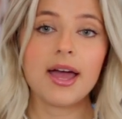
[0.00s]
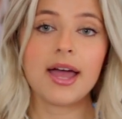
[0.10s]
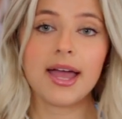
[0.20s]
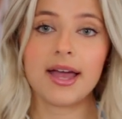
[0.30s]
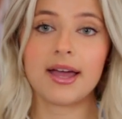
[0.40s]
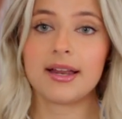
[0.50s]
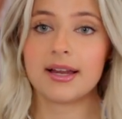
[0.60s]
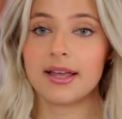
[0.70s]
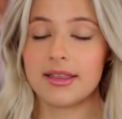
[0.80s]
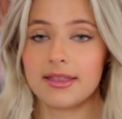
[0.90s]

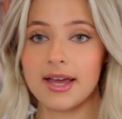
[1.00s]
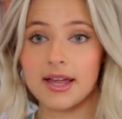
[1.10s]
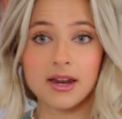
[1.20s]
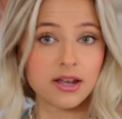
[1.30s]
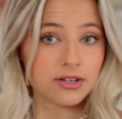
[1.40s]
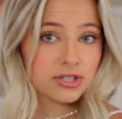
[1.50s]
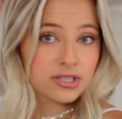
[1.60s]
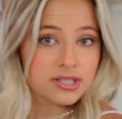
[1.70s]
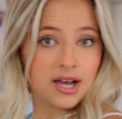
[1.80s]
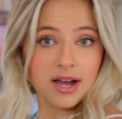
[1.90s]
and then
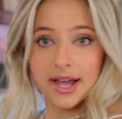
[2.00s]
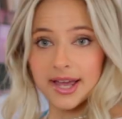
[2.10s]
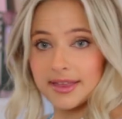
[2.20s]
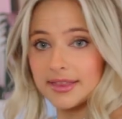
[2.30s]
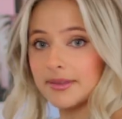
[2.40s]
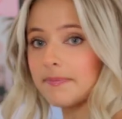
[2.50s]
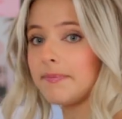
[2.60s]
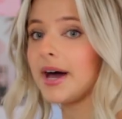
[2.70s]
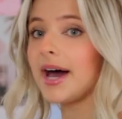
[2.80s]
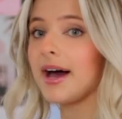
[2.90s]
just tie the
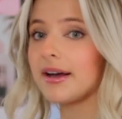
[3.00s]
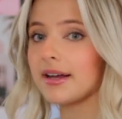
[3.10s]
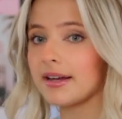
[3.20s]
back.